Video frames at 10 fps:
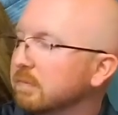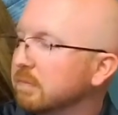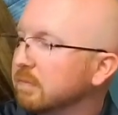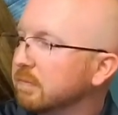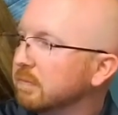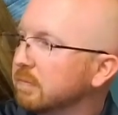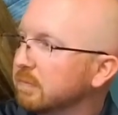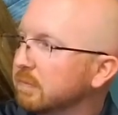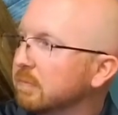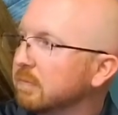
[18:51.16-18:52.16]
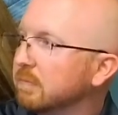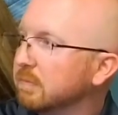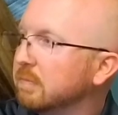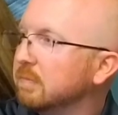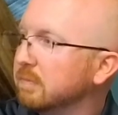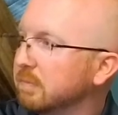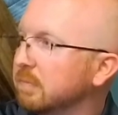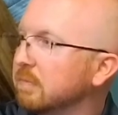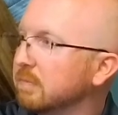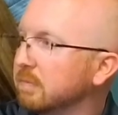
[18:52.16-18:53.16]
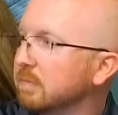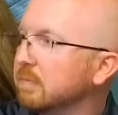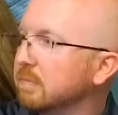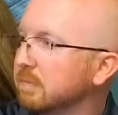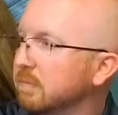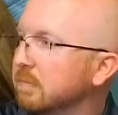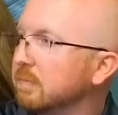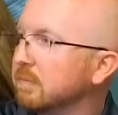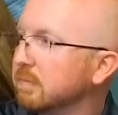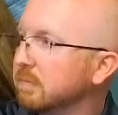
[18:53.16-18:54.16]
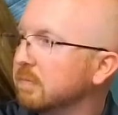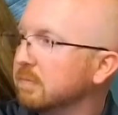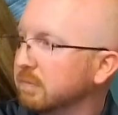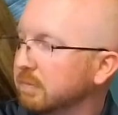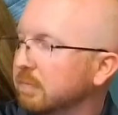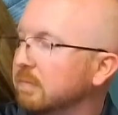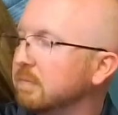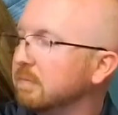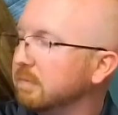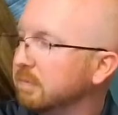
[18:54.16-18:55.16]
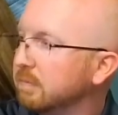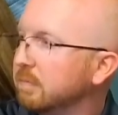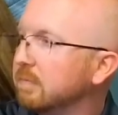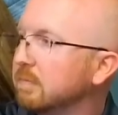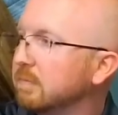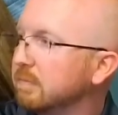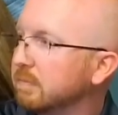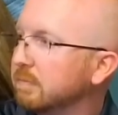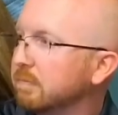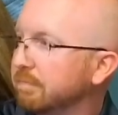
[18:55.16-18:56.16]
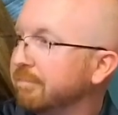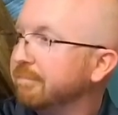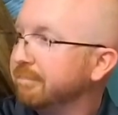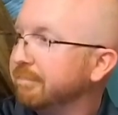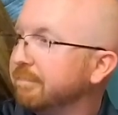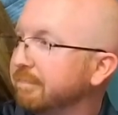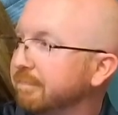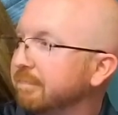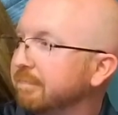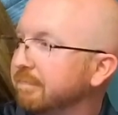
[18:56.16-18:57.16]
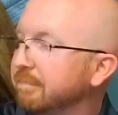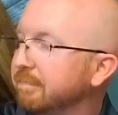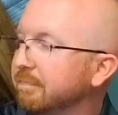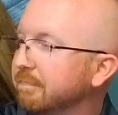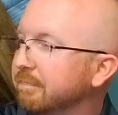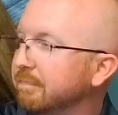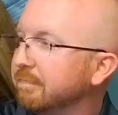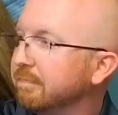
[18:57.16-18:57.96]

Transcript: (not speaking)